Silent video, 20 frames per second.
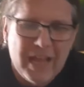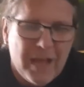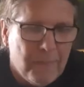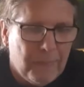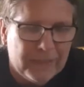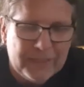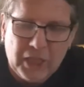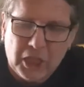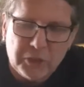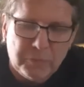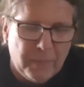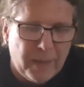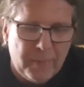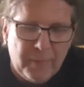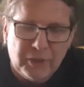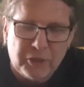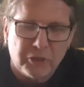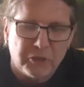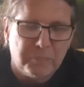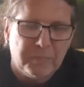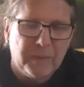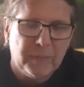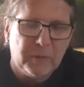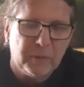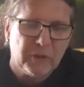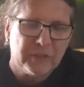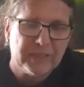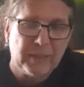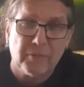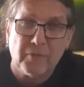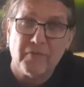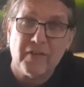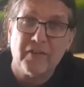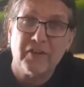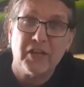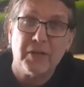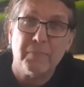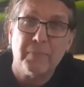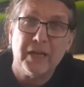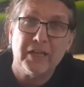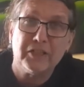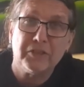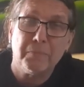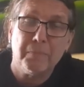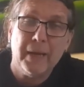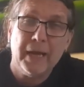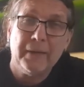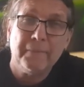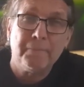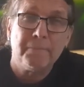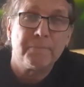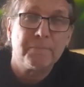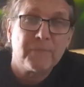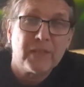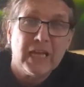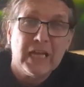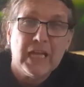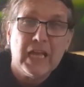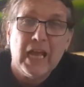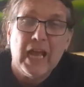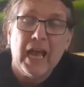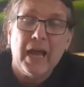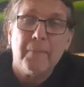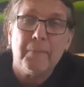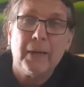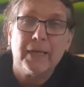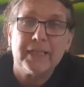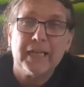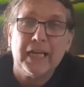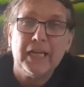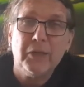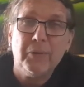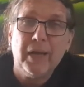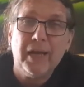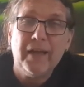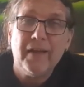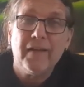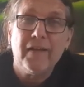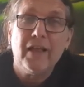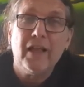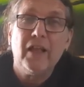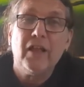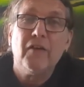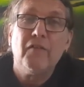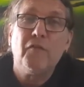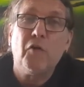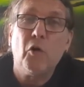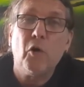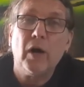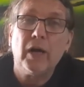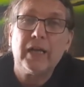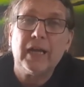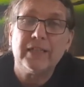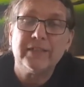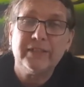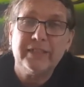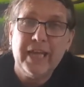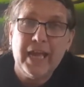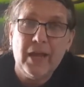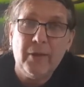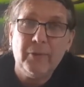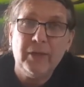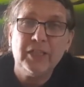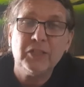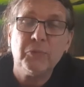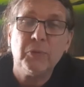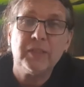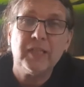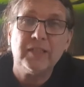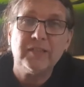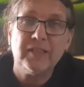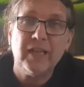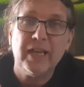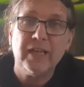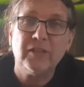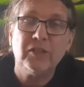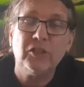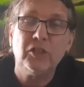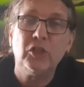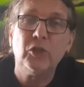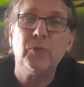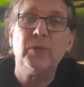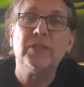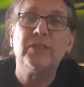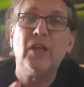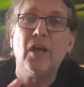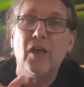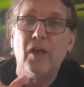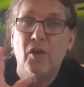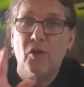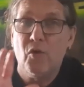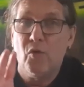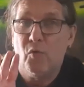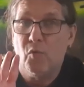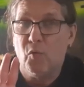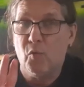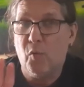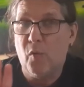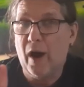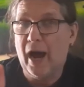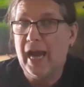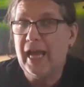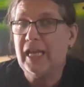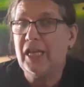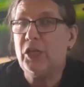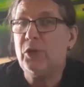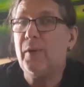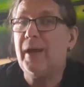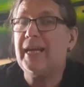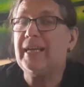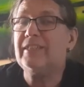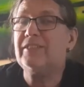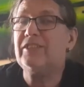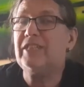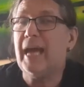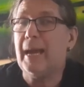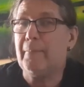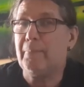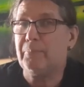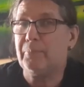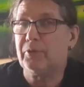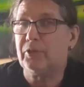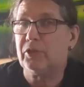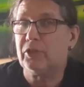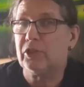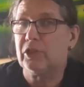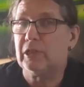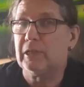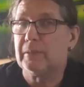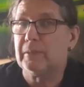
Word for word: but that's maybe just me because i'm a very impatient man but anyway for Cancerians, what they're saying to you is, while you accept